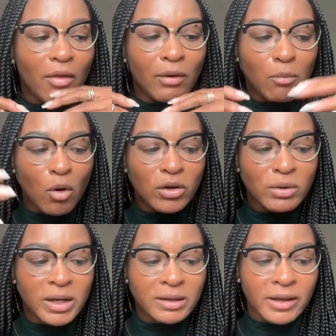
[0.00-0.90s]
the more
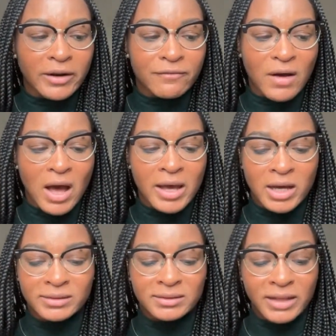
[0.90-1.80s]
you can identify
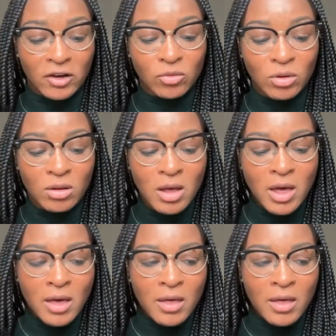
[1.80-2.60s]
a schedule,